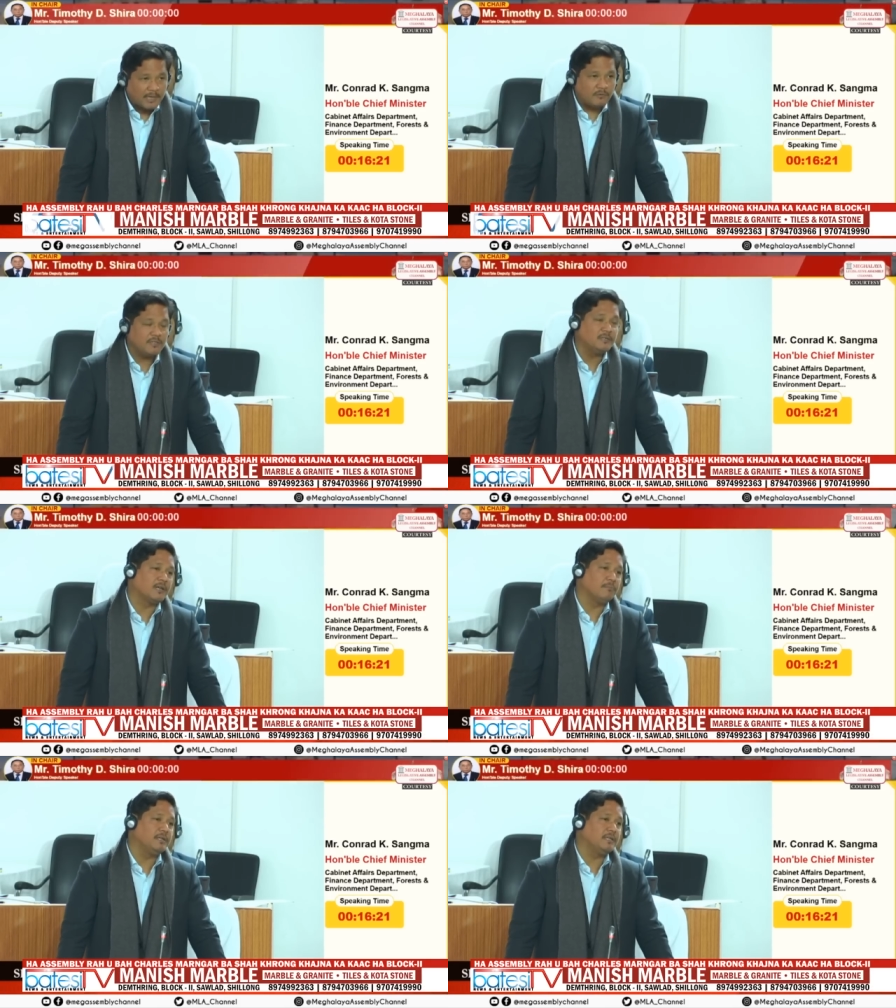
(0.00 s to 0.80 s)
as regional
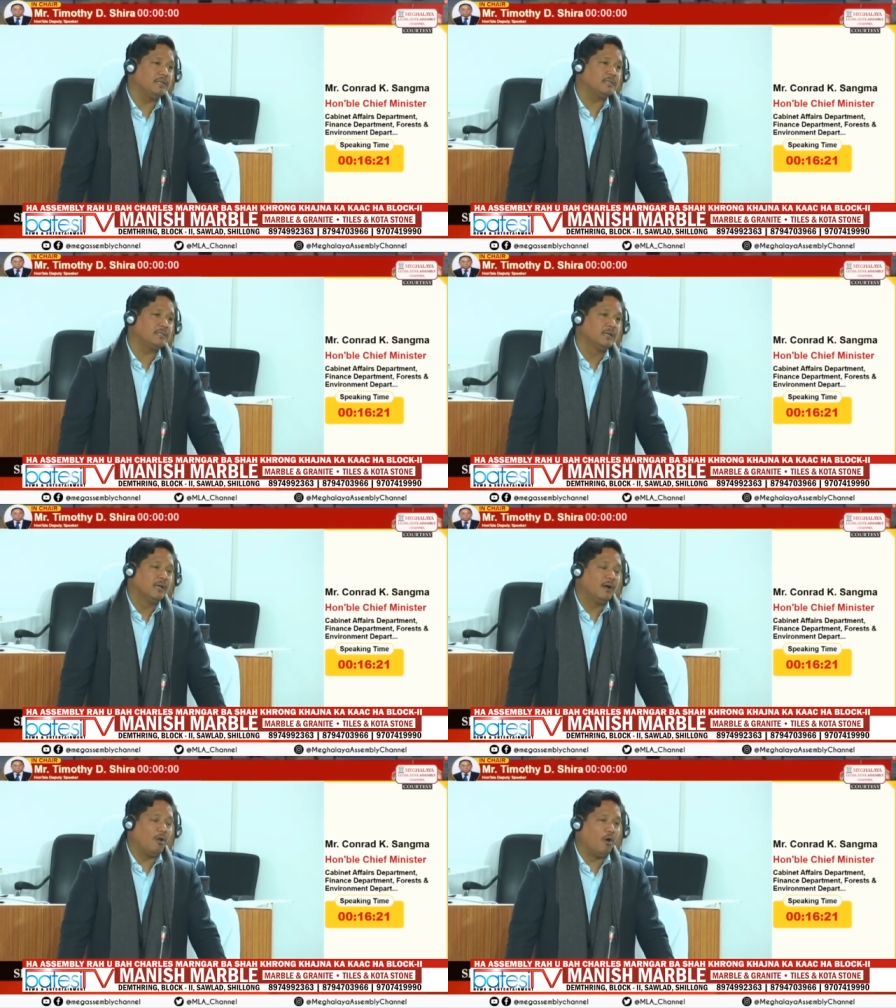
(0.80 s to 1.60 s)
committees
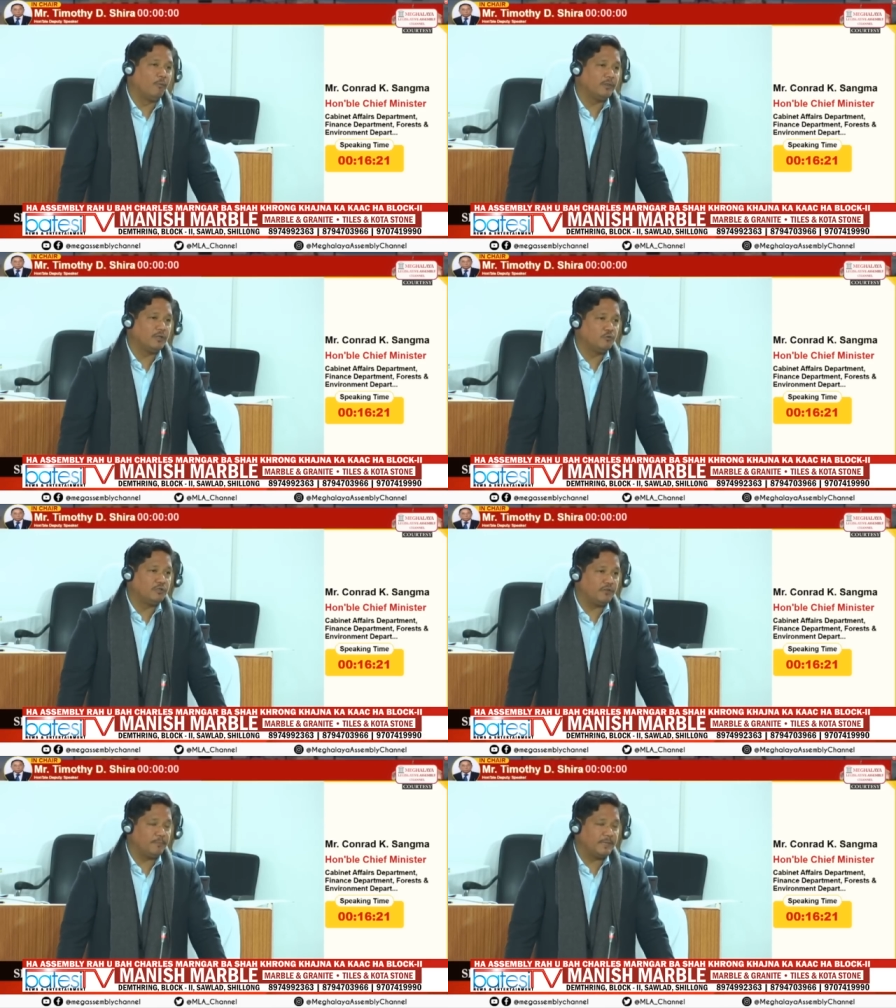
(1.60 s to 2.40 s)
along with the two
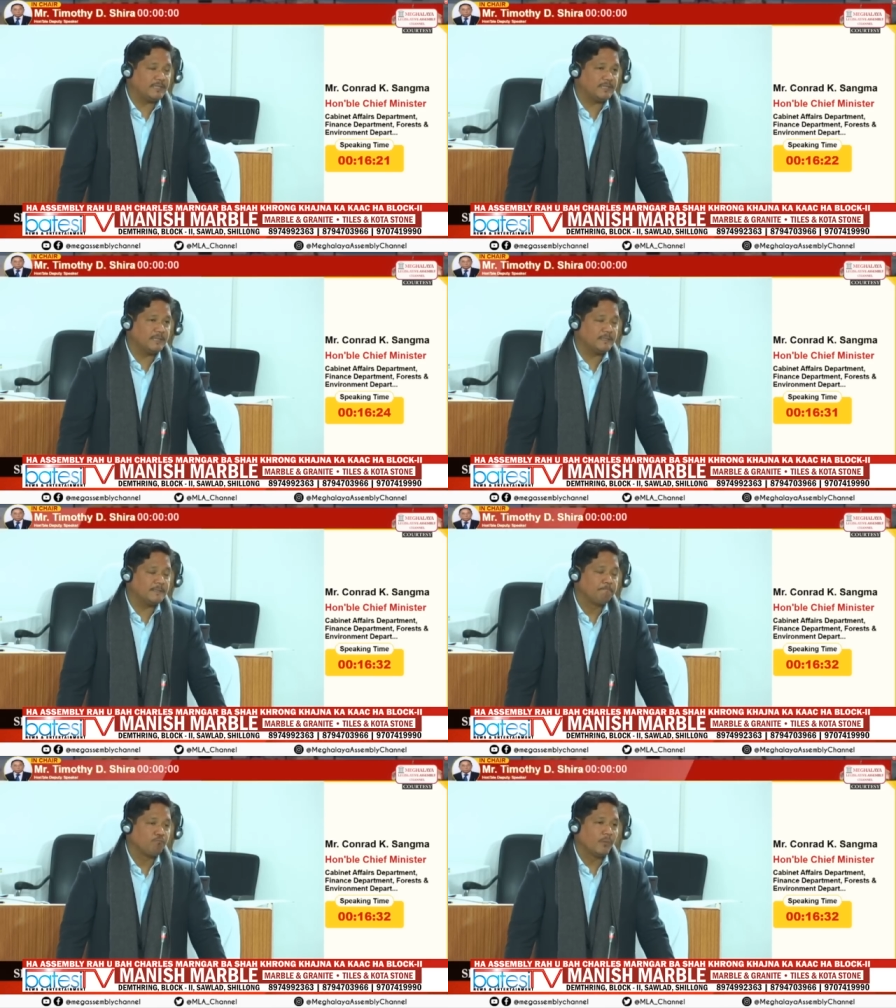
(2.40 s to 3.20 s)
chief ministers.